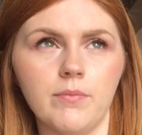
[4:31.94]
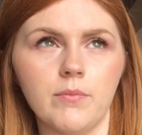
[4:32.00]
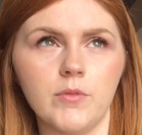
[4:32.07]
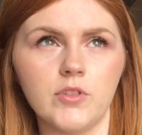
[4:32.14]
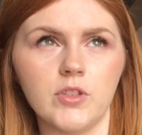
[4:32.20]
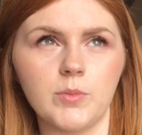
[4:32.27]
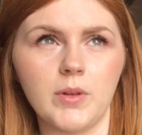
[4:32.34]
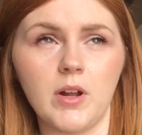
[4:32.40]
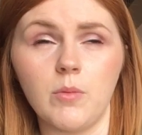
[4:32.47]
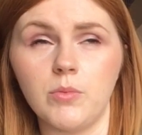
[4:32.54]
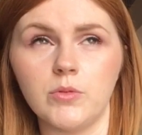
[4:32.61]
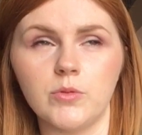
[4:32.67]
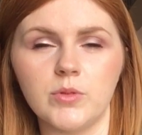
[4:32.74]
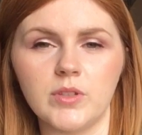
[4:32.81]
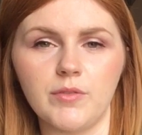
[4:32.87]
which just went up,
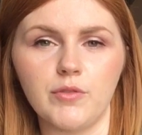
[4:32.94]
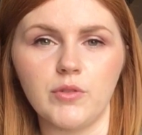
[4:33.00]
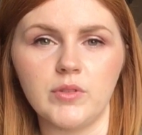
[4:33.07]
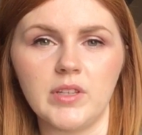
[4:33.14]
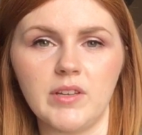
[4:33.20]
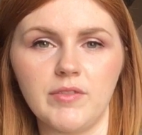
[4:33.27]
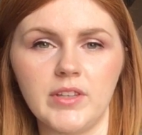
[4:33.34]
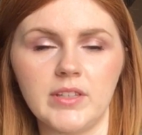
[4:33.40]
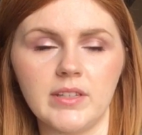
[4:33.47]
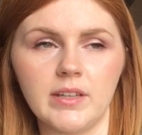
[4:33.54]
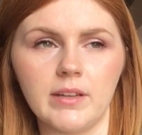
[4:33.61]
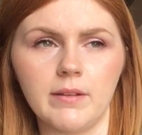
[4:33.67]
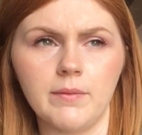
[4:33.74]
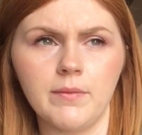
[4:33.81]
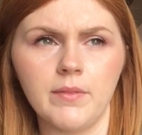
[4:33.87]
which was a full day of
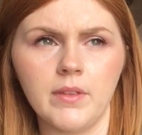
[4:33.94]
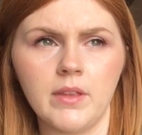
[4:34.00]
eating,